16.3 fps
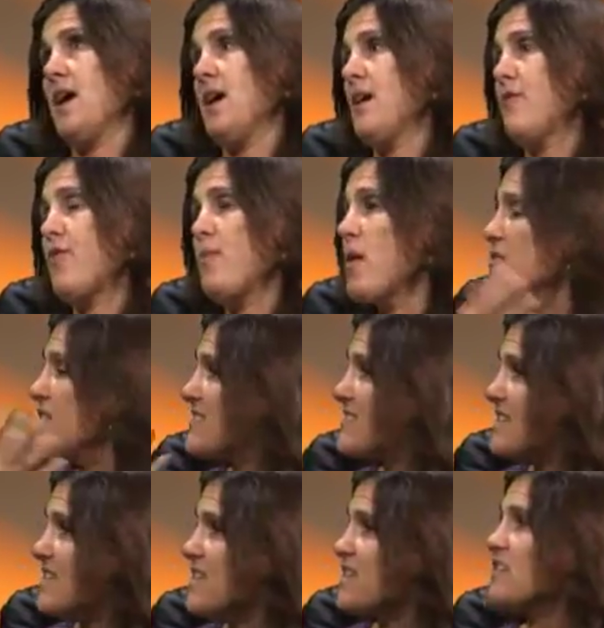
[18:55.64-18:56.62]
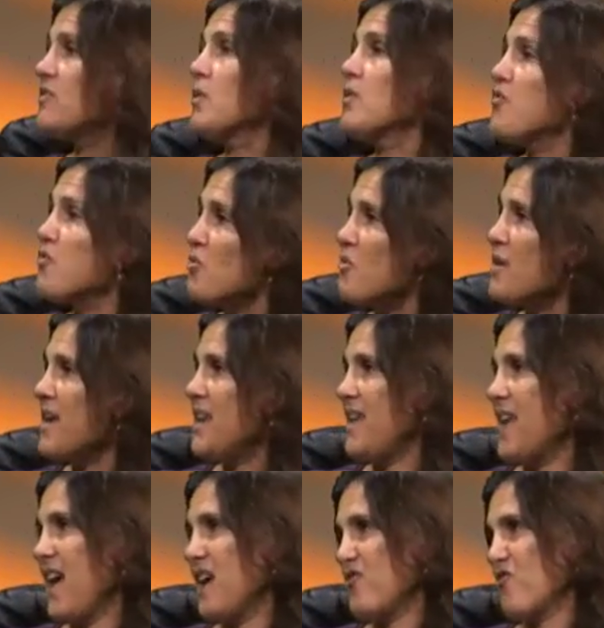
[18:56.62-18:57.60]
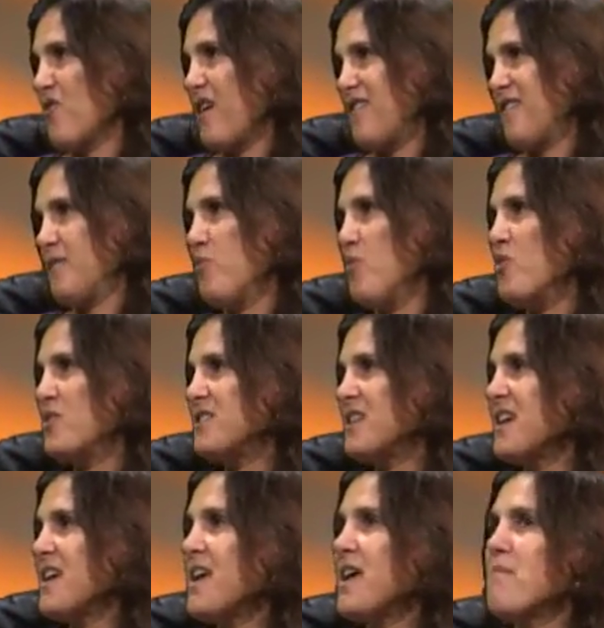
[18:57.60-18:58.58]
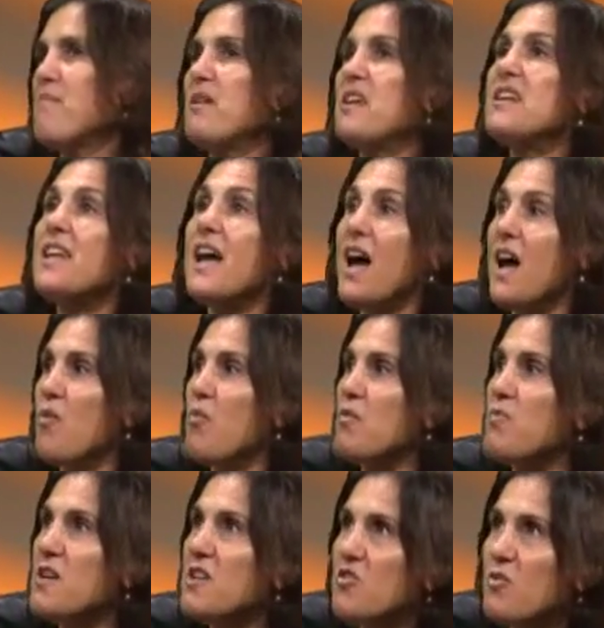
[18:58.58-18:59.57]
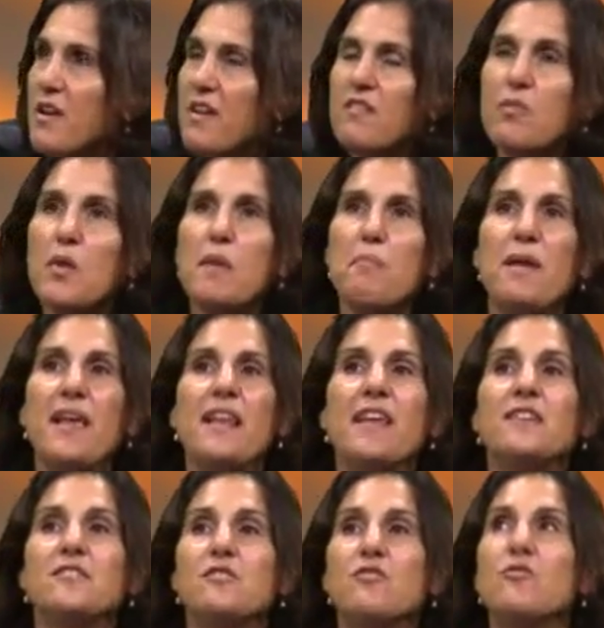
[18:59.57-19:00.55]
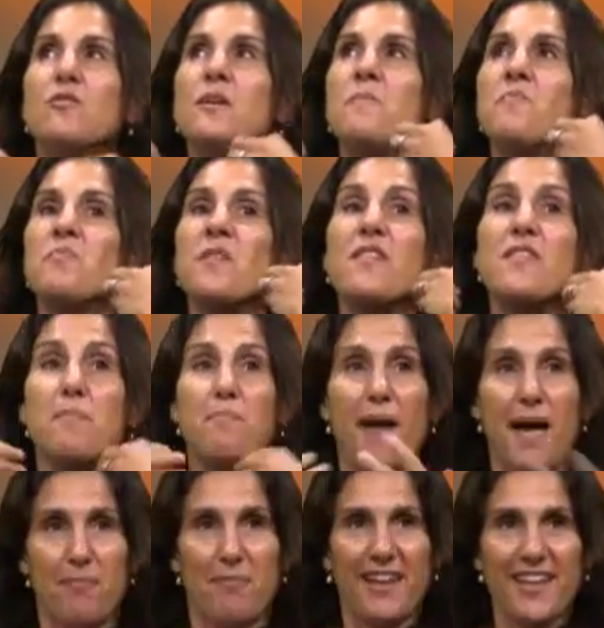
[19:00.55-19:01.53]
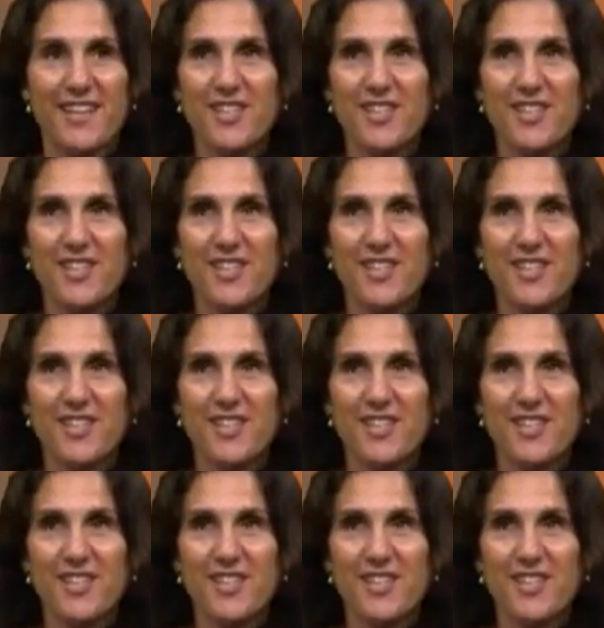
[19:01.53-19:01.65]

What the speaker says: from overseas. We've really had great support. But now what we're doing is we're appealing to the public,